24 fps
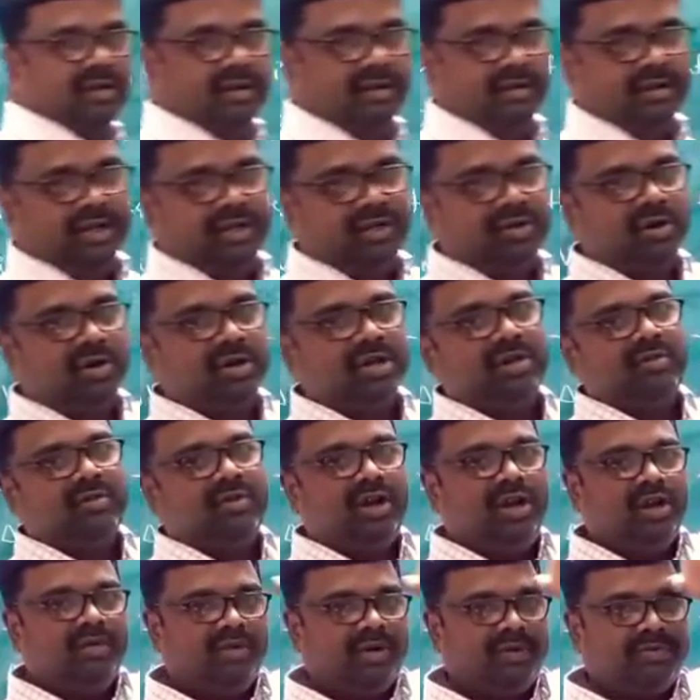the total
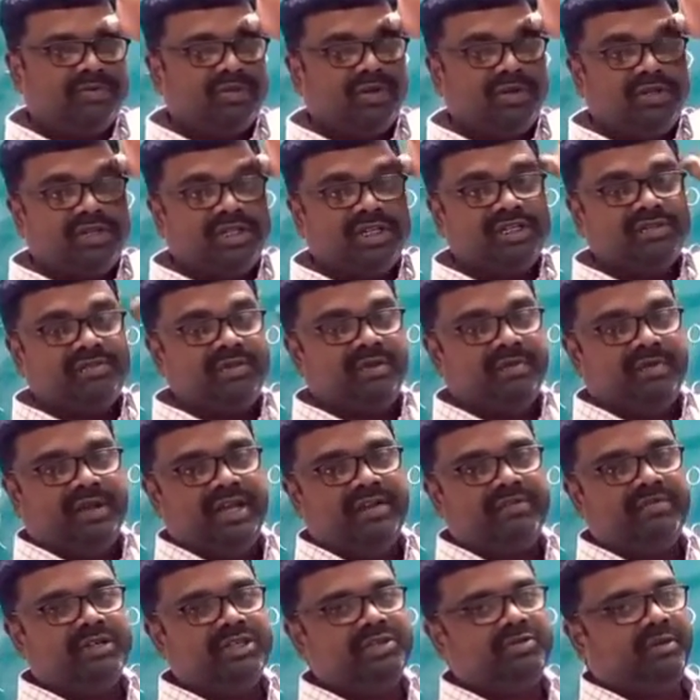volume of
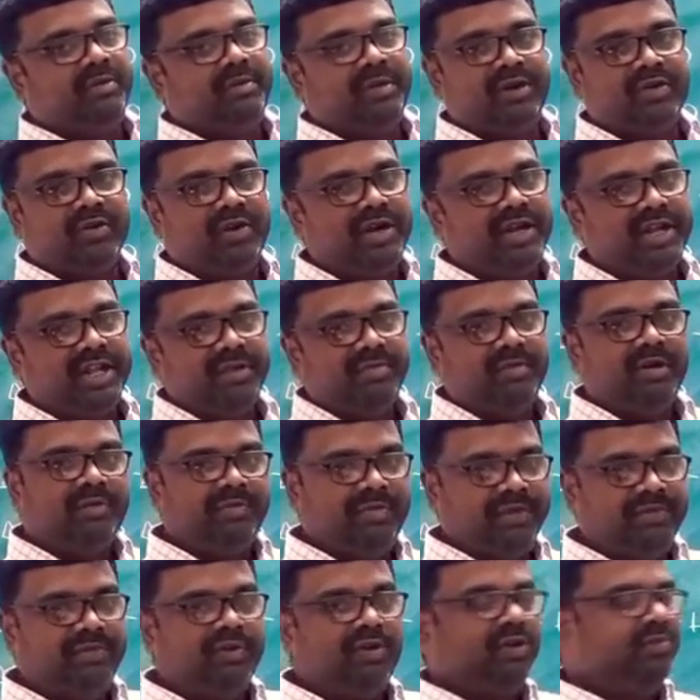liquids will be 20 ml
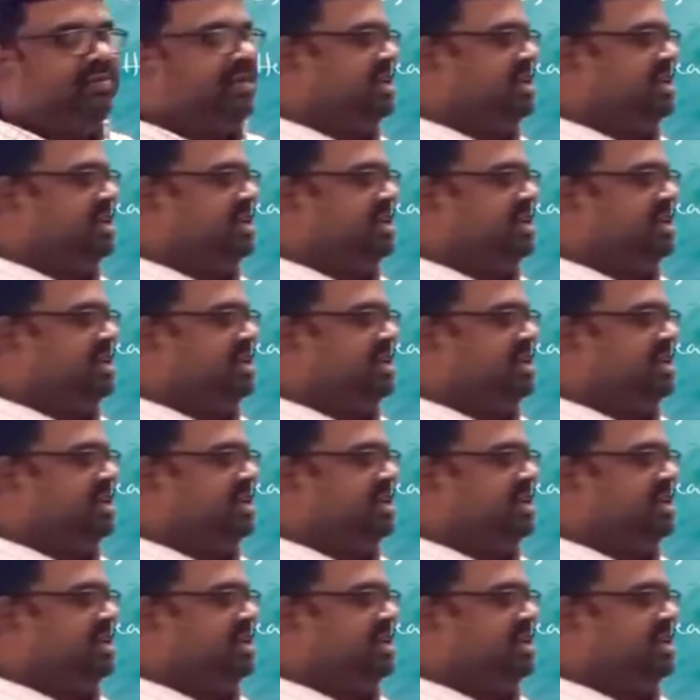before